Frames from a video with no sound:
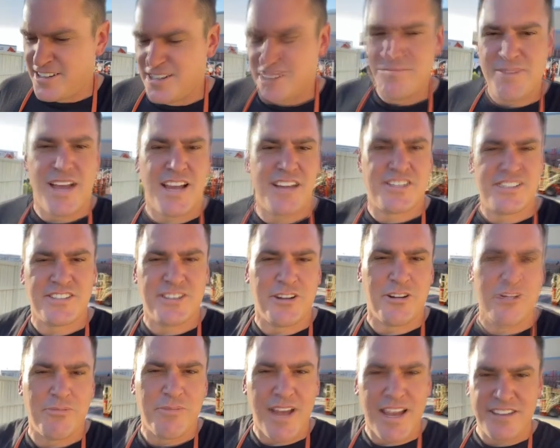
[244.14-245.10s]
I'm actually
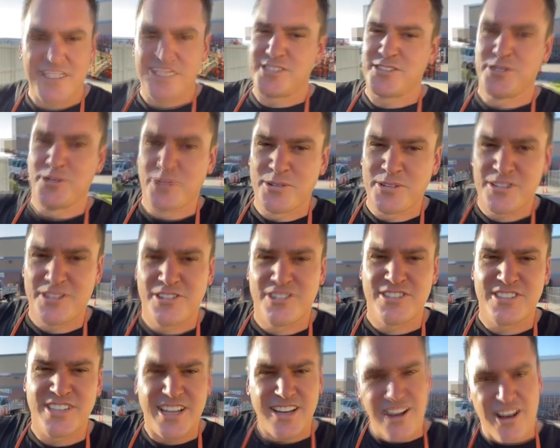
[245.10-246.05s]
going back to school to
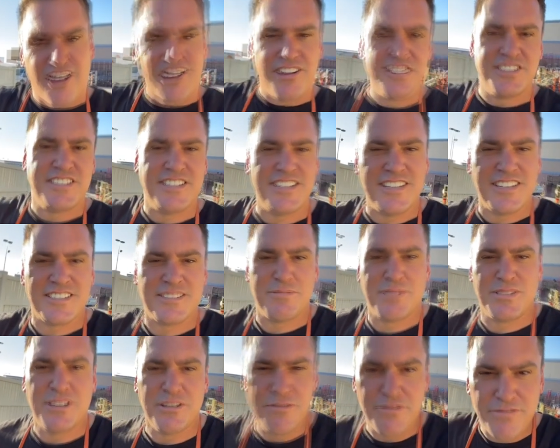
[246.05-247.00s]
learn psychology because I'm
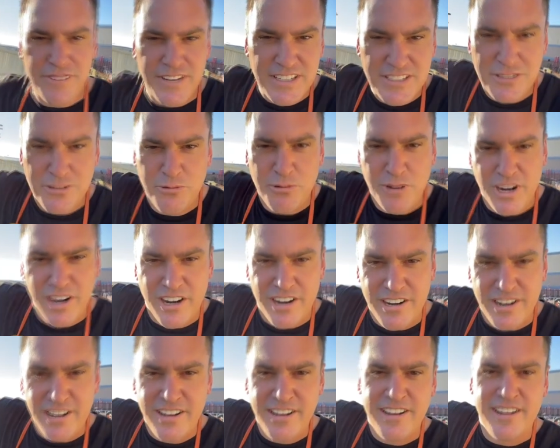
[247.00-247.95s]
so fetching
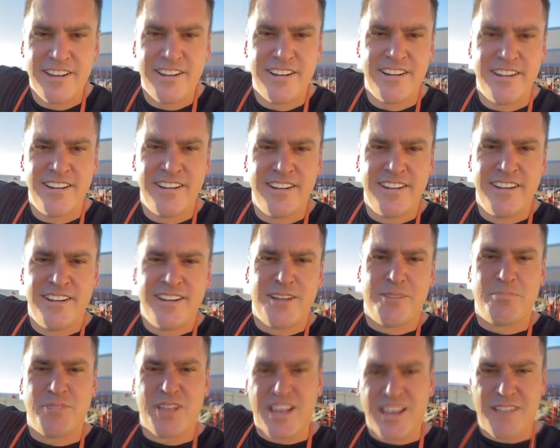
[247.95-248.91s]
weird.
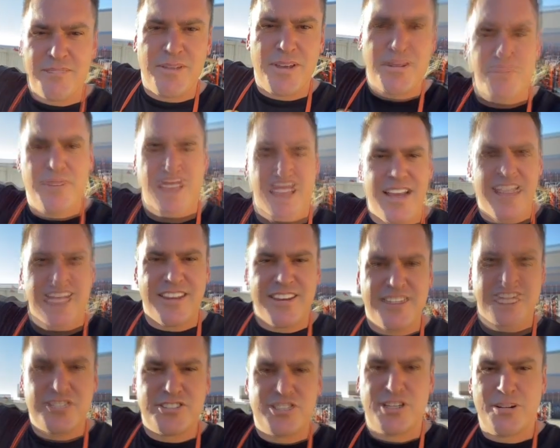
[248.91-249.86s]
I'm like, maybe I can
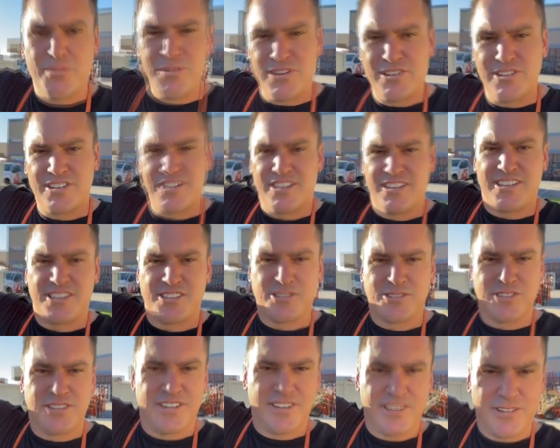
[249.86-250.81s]
contribute to
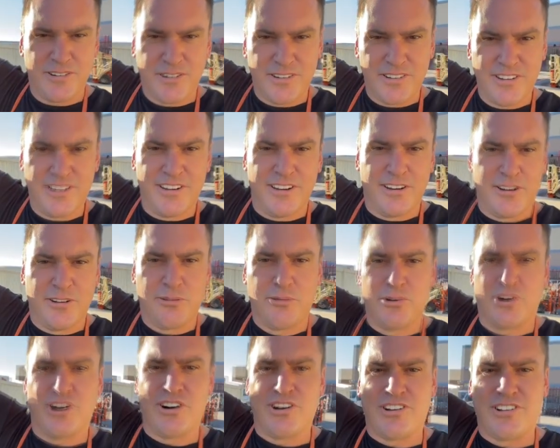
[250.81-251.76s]
this
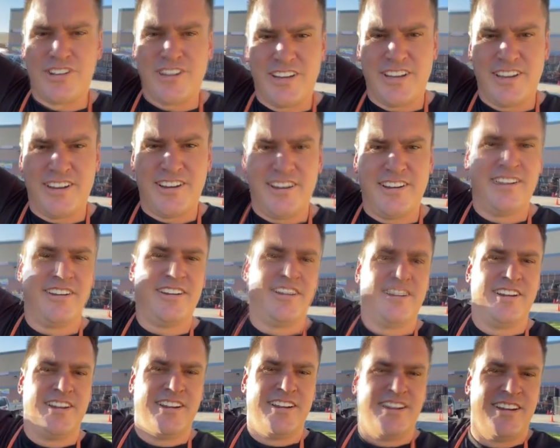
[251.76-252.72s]
world
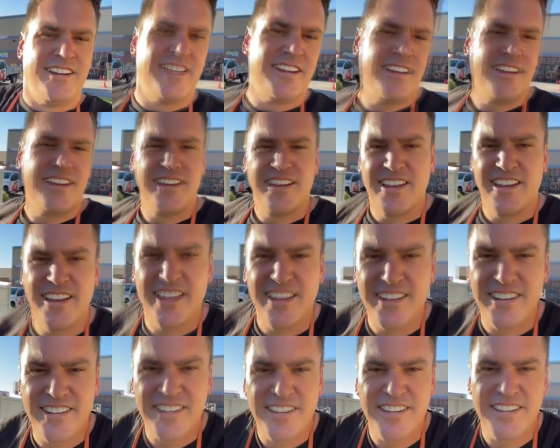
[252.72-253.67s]

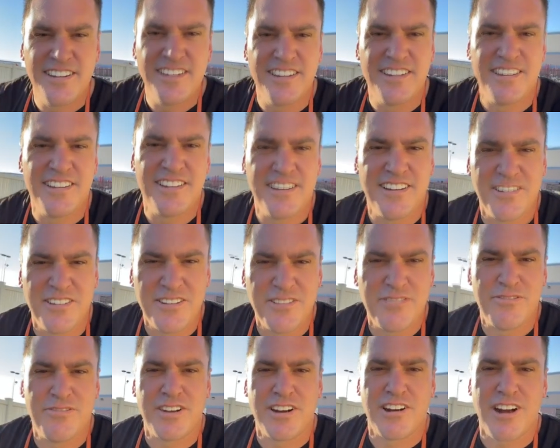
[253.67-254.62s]
and
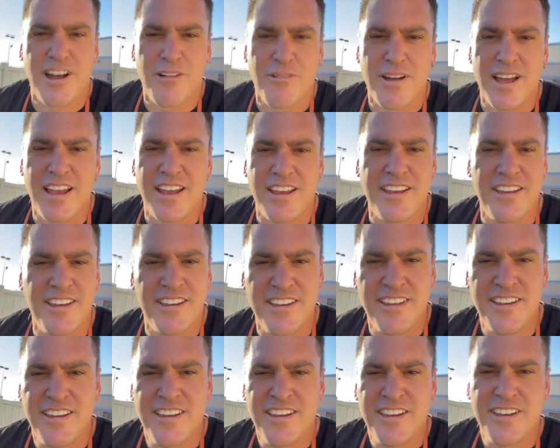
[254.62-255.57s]
figure out why
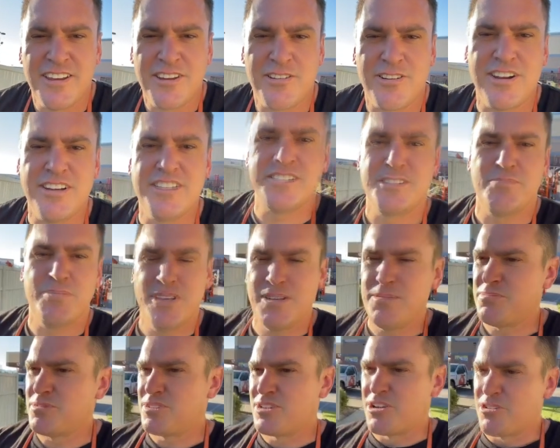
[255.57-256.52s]
crazy
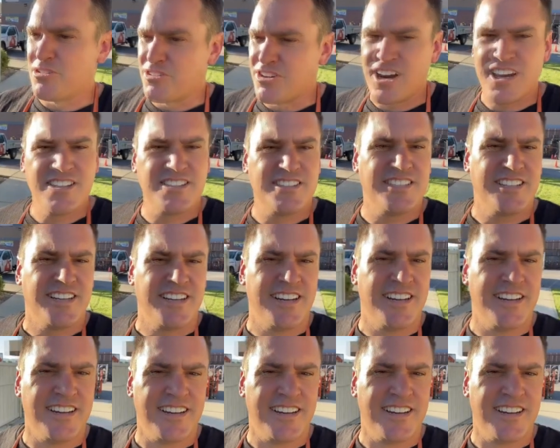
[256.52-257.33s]
people go crazy.